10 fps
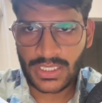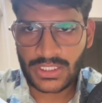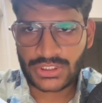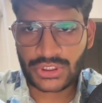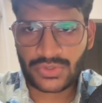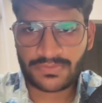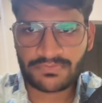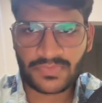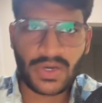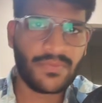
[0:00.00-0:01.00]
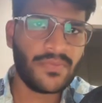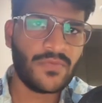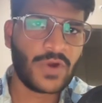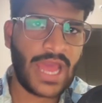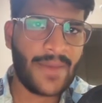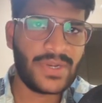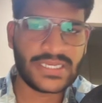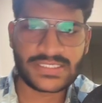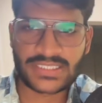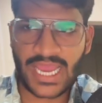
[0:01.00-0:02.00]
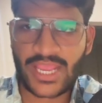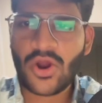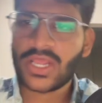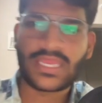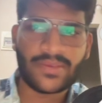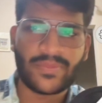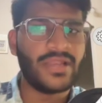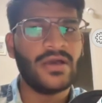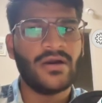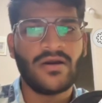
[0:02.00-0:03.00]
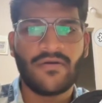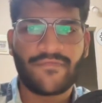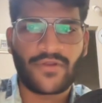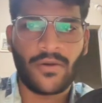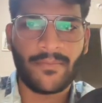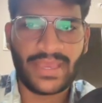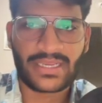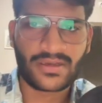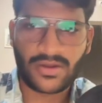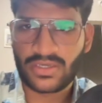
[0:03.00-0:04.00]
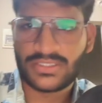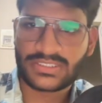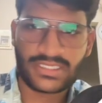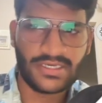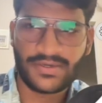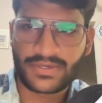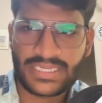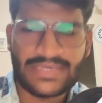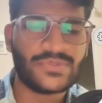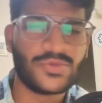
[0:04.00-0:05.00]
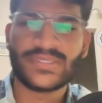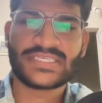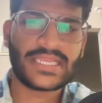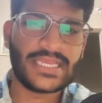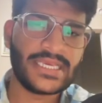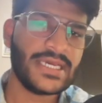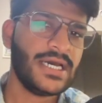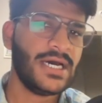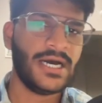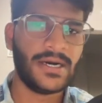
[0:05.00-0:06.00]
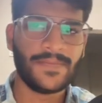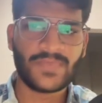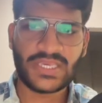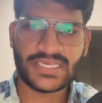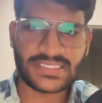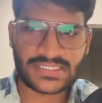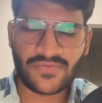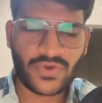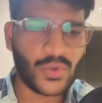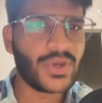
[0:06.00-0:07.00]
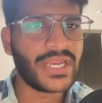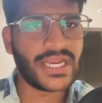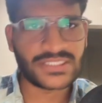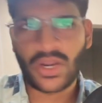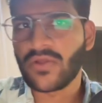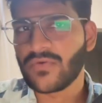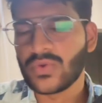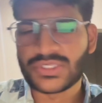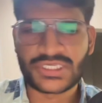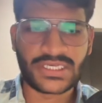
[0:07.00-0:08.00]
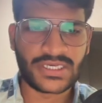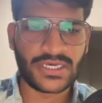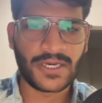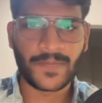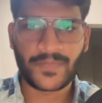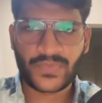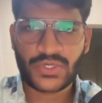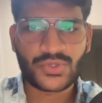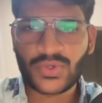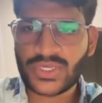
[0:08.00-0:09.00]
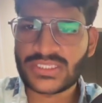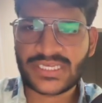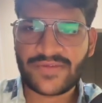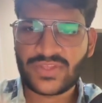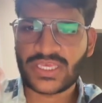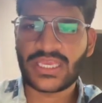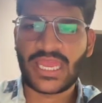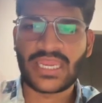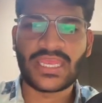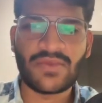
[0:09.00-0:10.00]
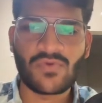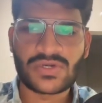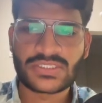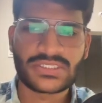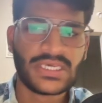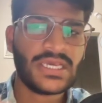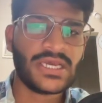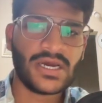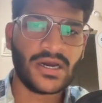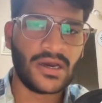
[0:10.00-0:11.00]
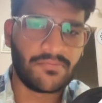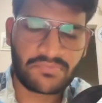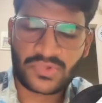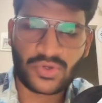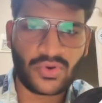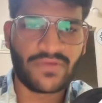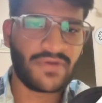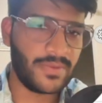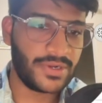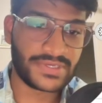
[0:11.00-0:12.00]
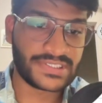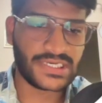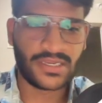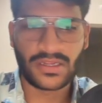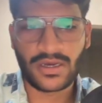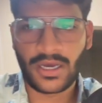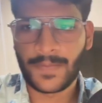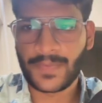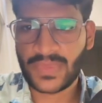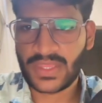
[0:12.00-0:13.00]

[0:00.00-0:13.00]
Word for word: So what happened is I got an email from Ben Collins' uh, team. So basically, um, he's someone who creates a lot of Google Sheet um, tutorials and everything, and he wants uh, to know if I'm interested in, um,